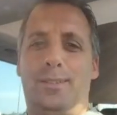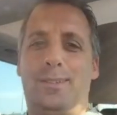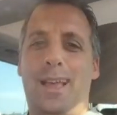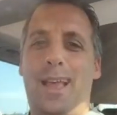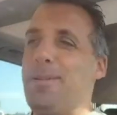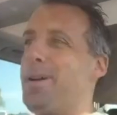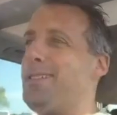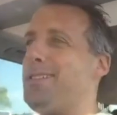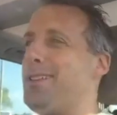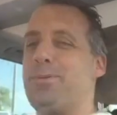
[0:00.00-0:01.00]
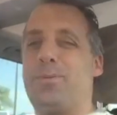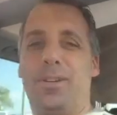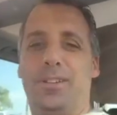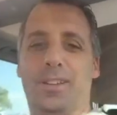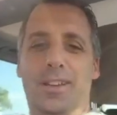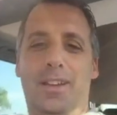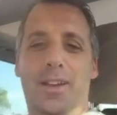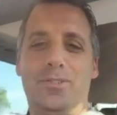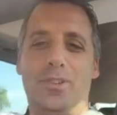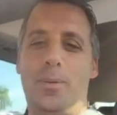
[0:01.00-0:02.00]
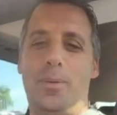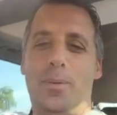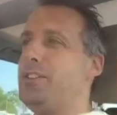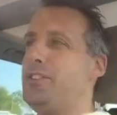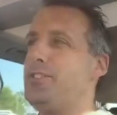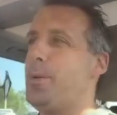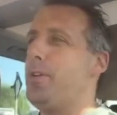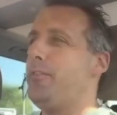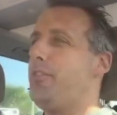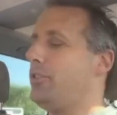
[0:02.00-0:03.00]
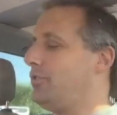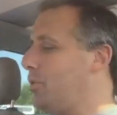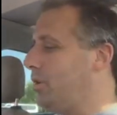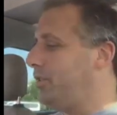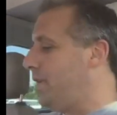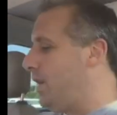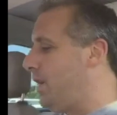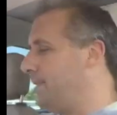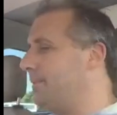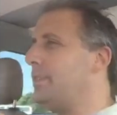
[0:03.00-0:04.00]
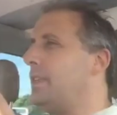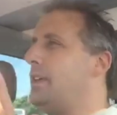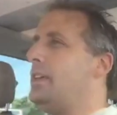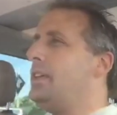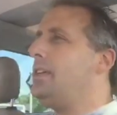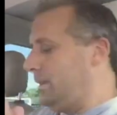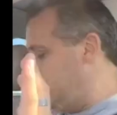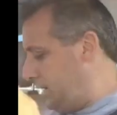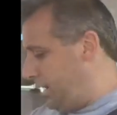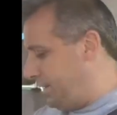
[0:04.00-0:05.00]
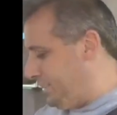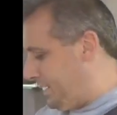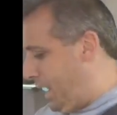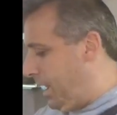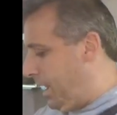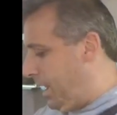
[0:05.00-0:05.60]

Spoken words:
Now jump in. Jump in, folks. The water's fine. It's time